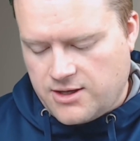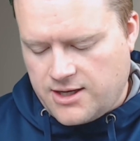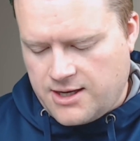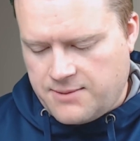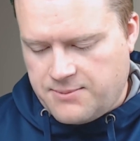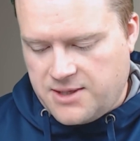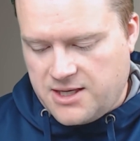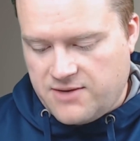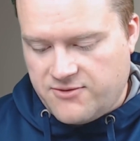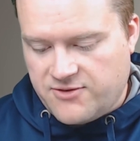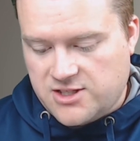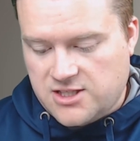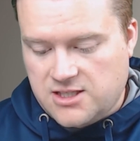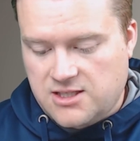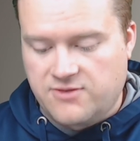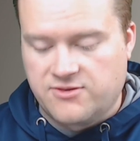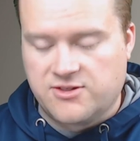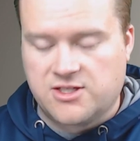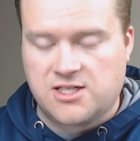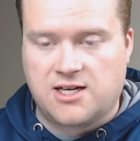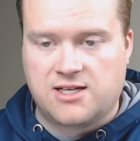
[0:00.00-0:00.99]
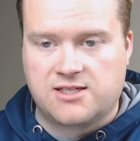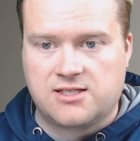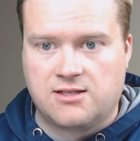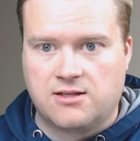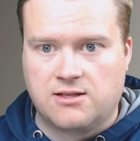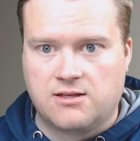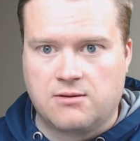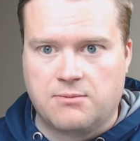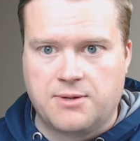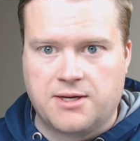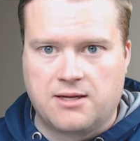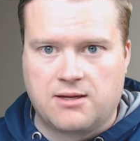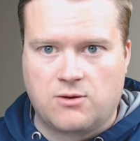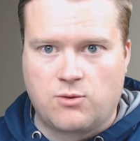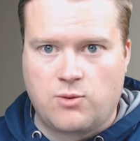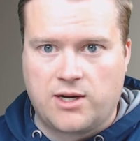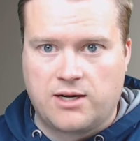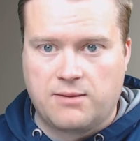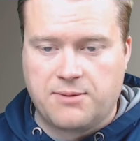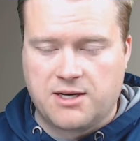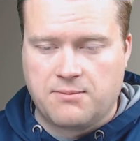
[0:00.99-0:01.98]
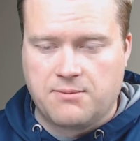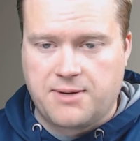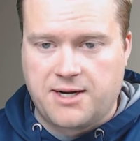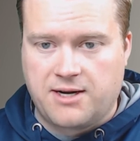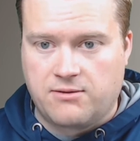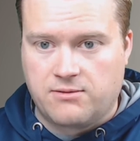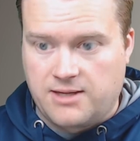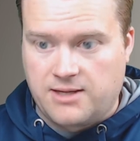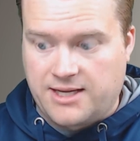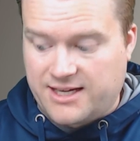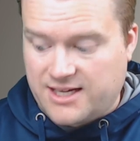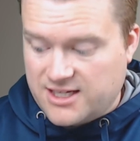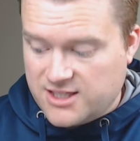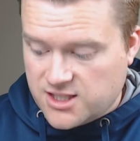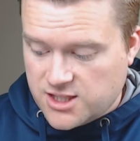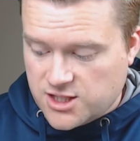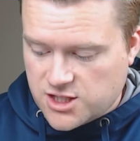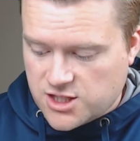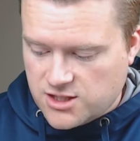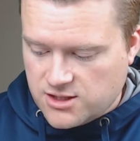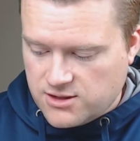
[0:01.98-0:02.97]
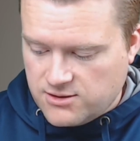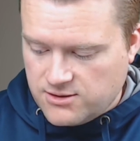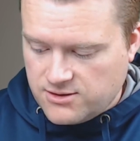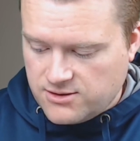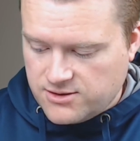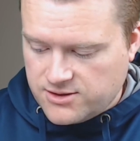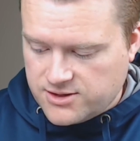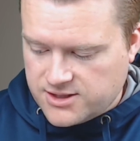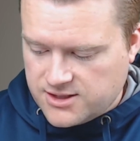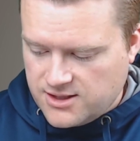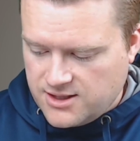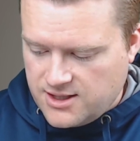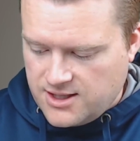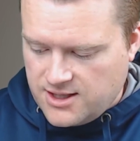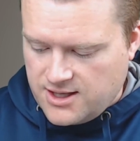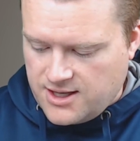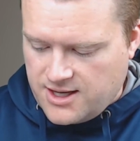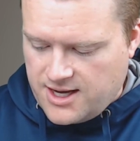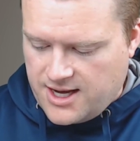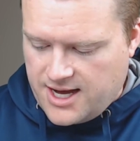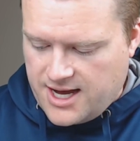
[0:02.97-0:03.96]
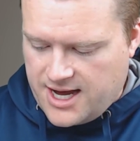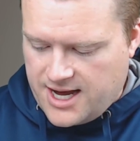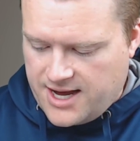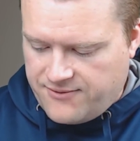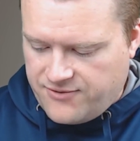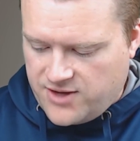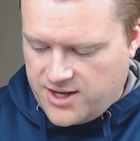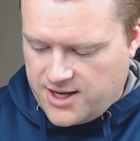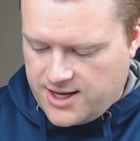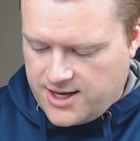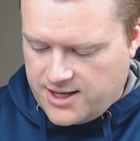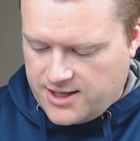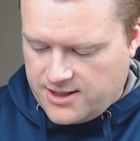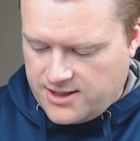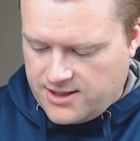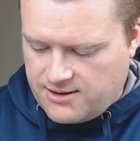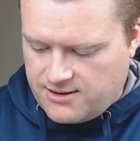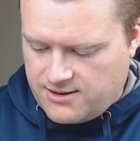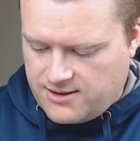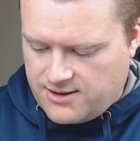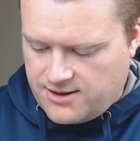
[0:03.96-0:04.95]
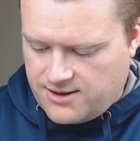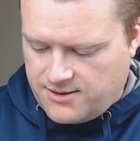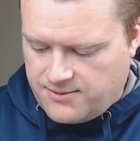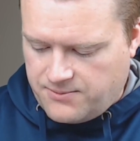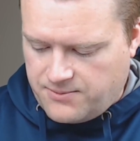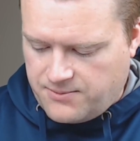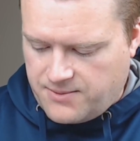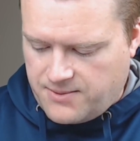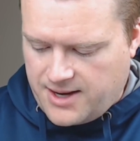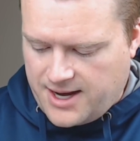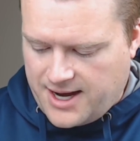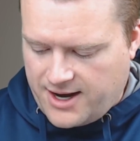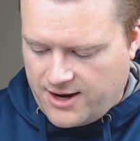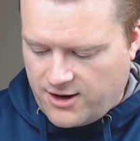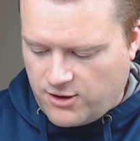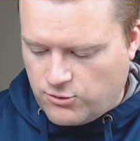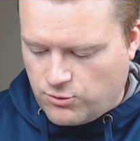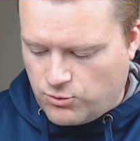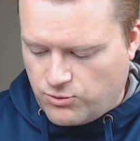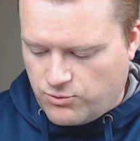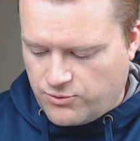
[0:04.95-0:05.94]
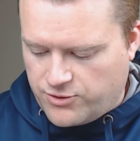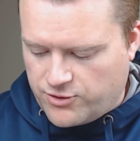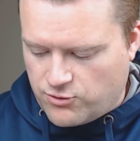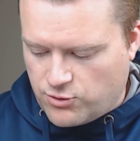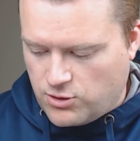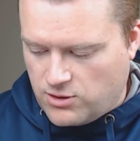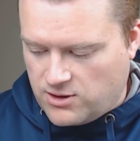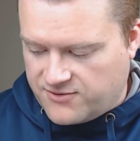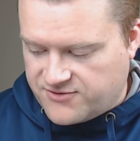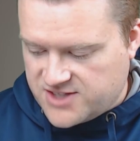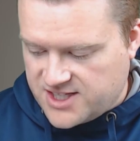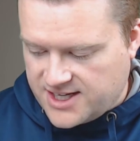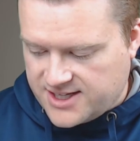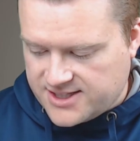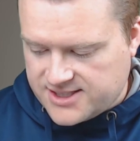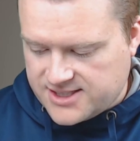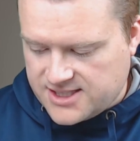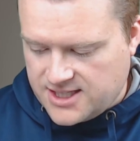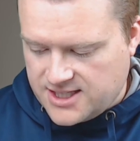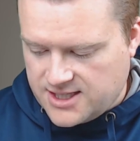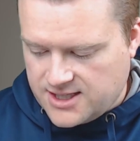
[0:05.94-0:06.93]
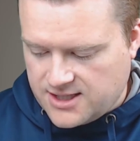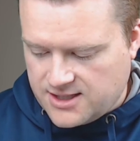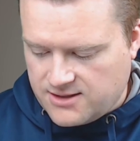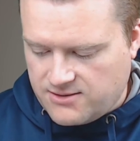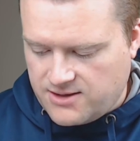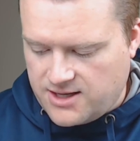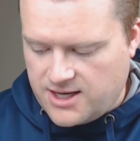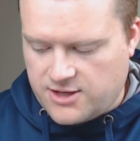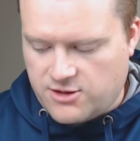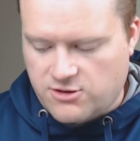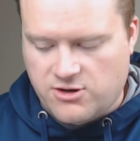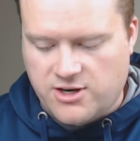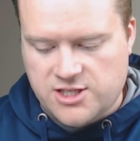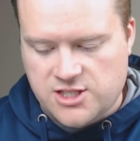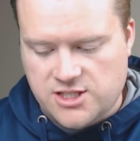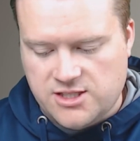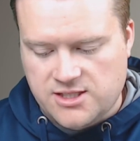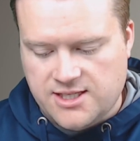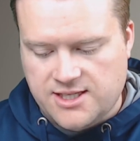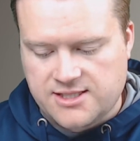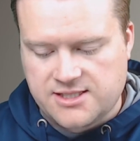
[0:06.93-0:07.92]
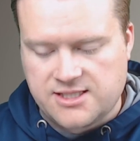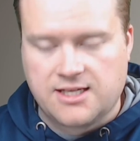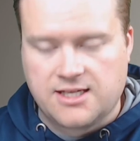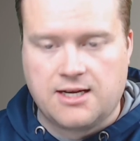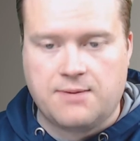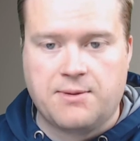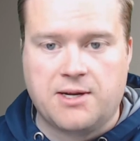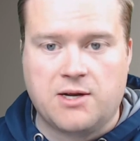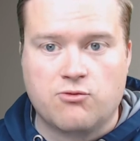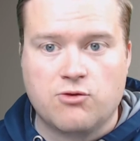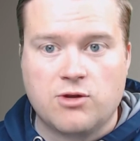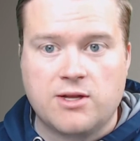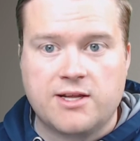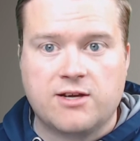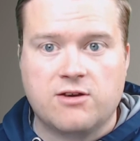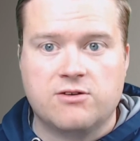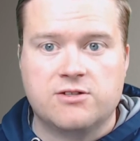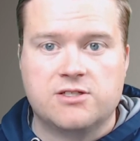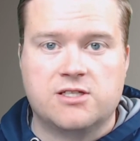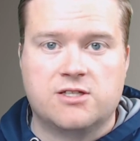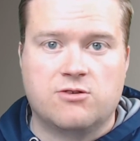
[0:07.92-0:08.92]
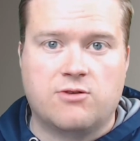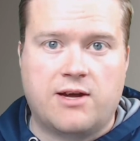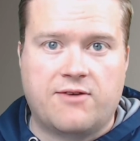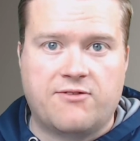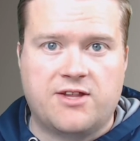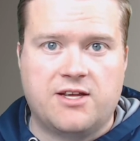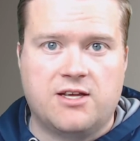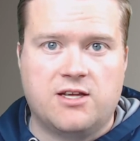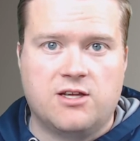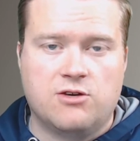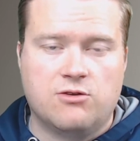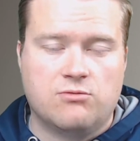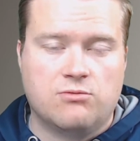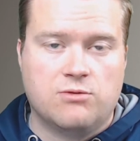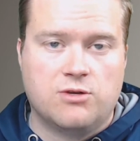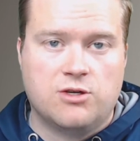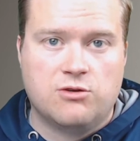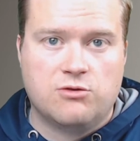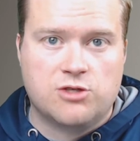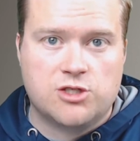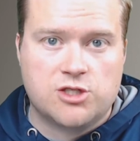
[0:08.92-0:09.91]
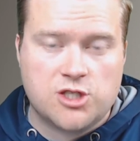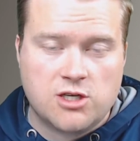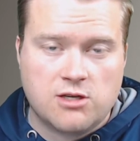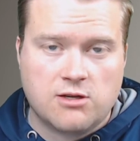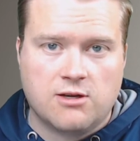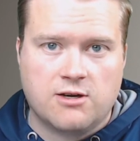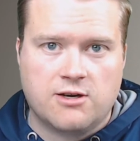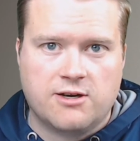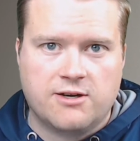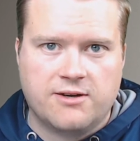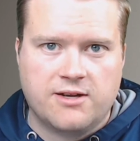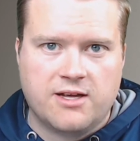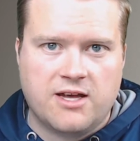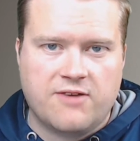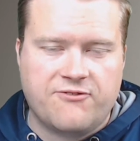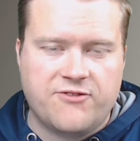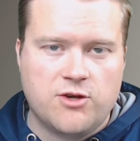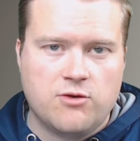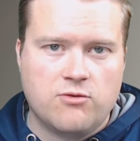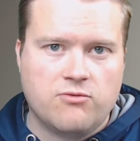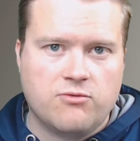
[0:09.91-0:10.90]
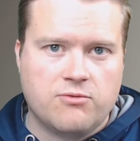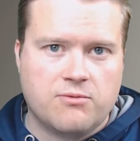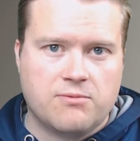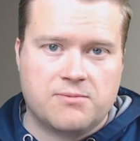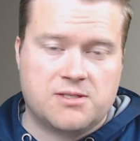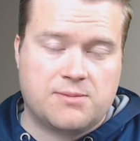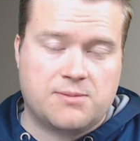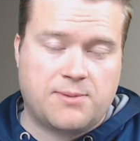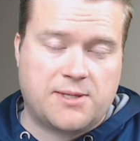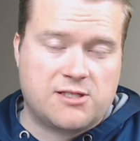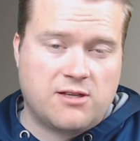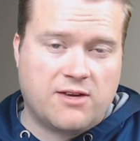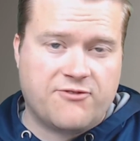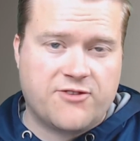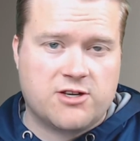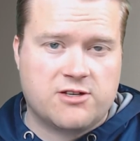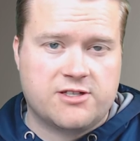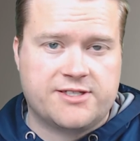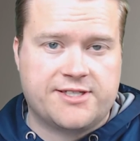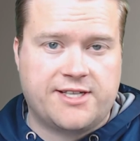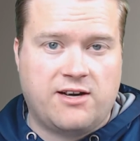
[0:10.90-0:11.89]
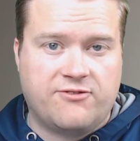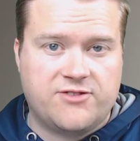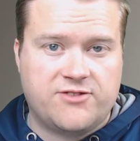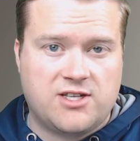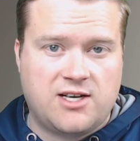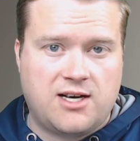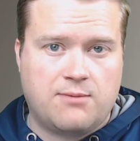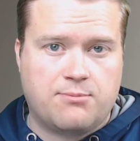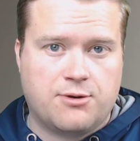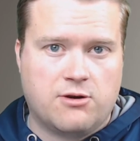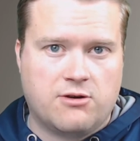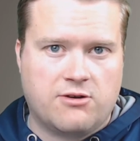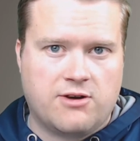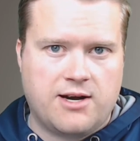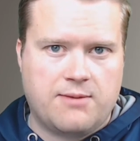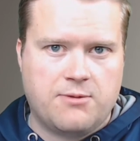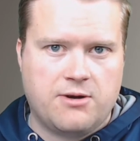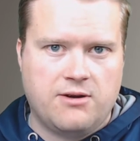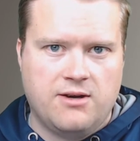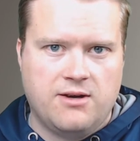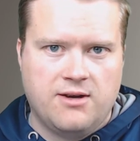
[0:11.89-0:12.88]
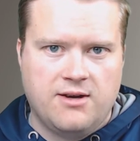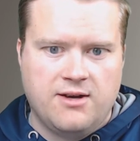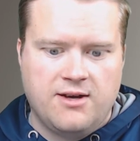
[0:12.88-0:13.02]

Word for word: I mean, even even talks a little bit, quite a bit about like conditionals, and then um, how the role of testing, integration testing. I mean, it really goes through everything you you should learn if you, especially if you're a self-taught programmer.